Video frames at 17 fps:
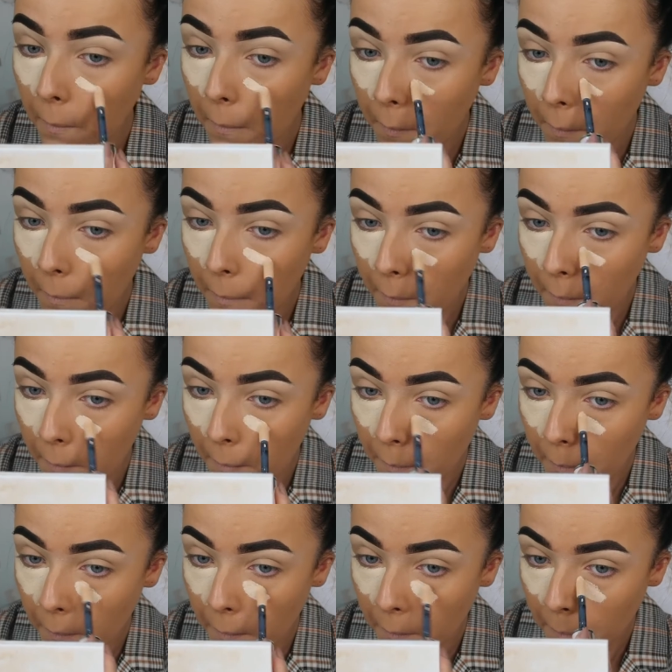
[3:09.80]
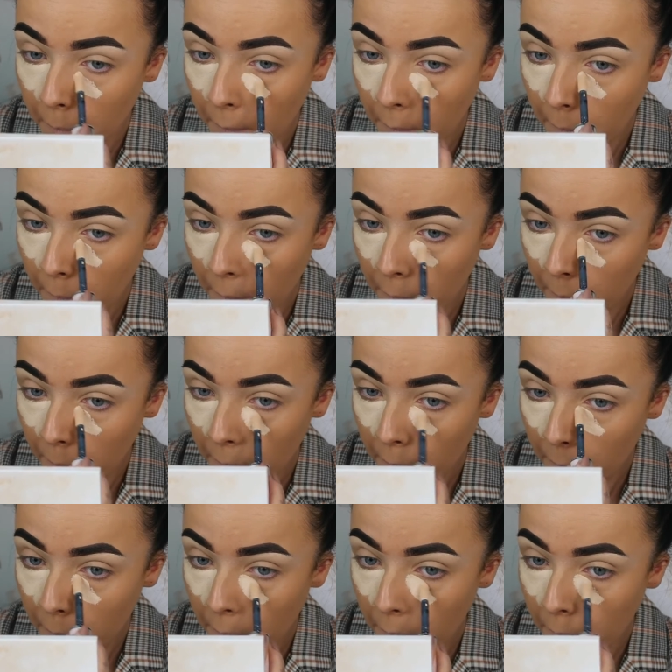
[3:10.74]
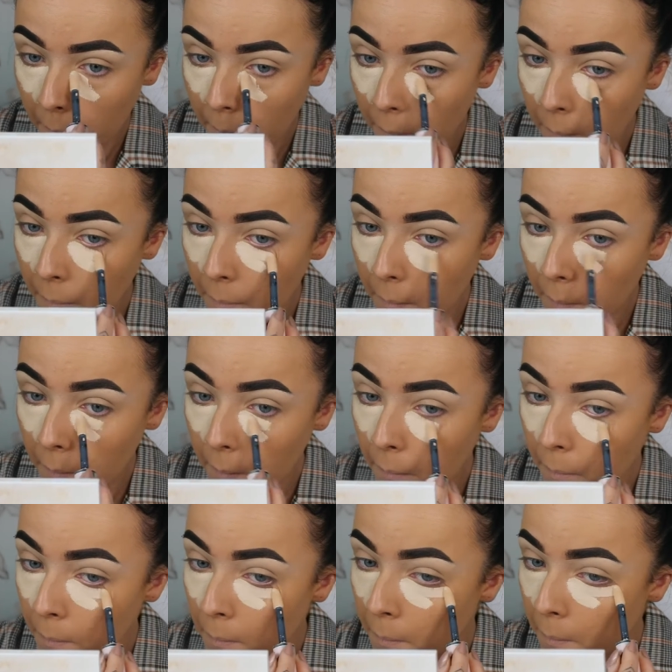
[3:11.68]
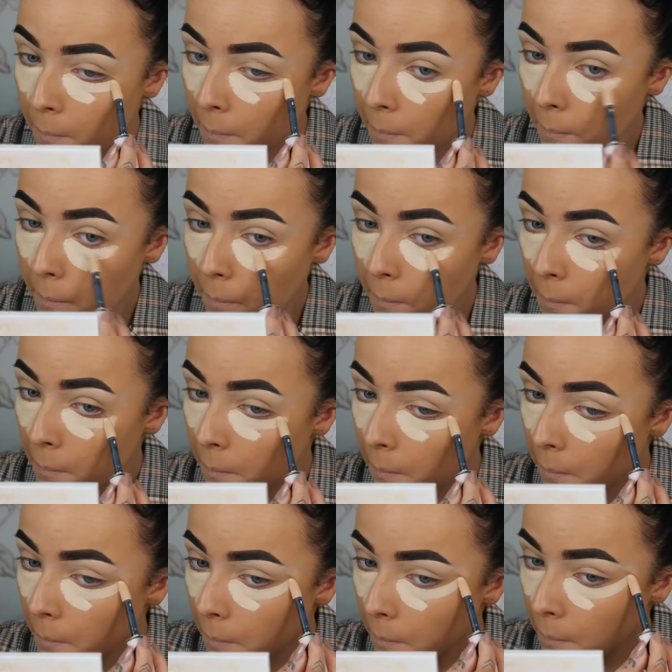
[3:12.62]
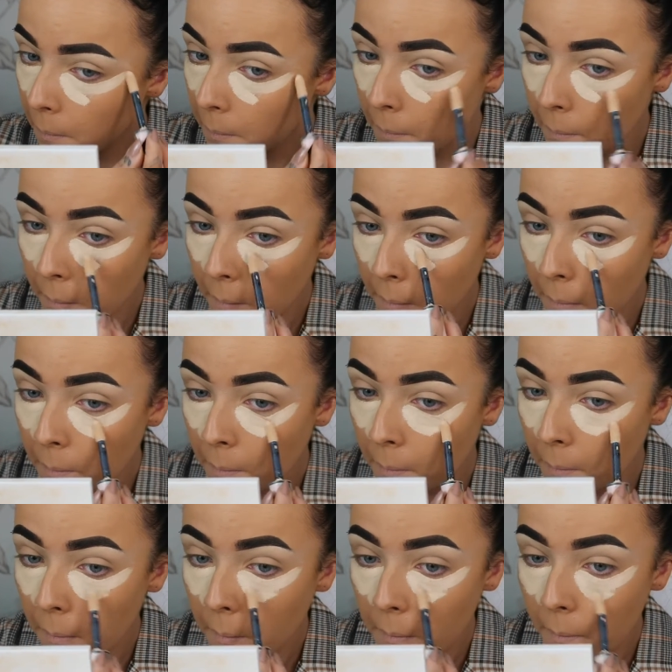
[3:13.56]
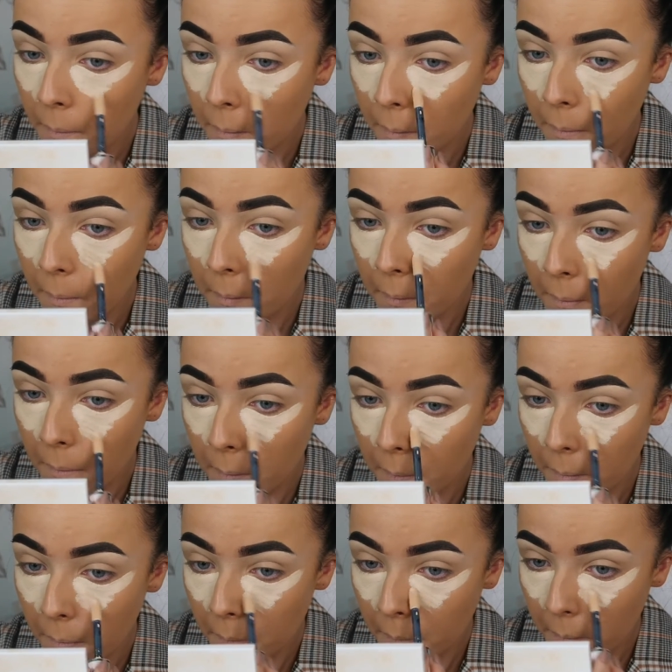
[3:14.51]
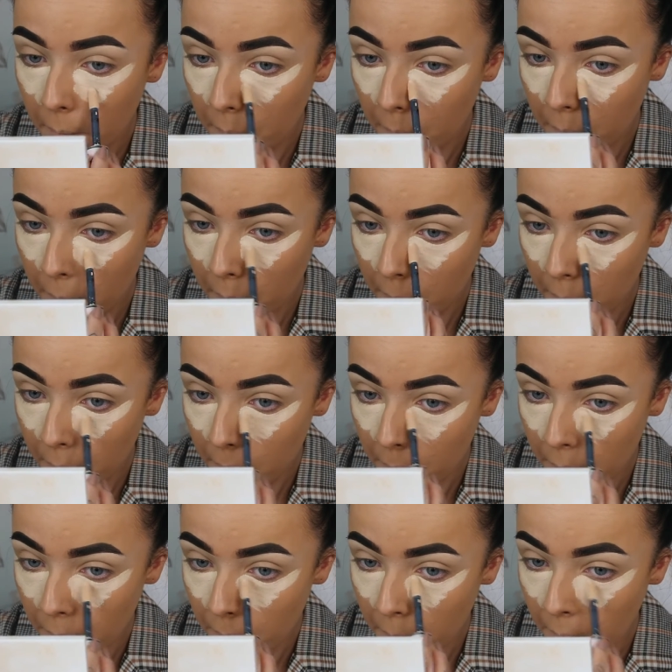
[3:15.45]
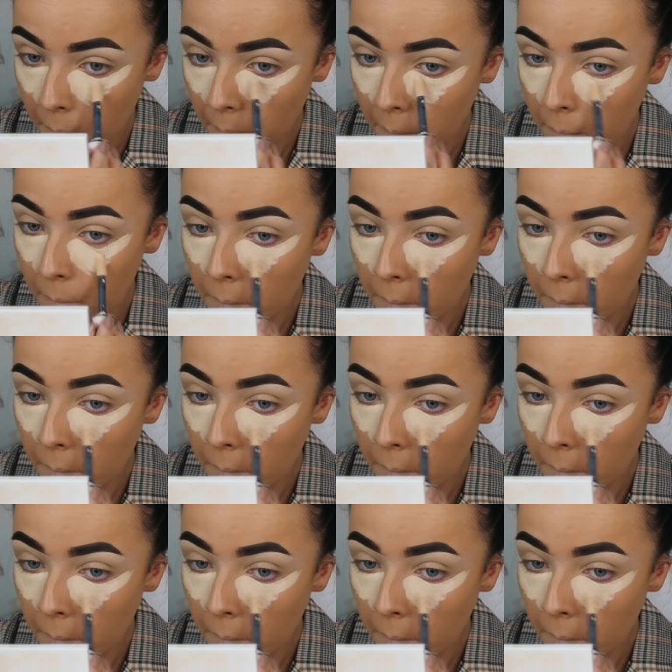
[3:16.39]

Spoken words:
(silence)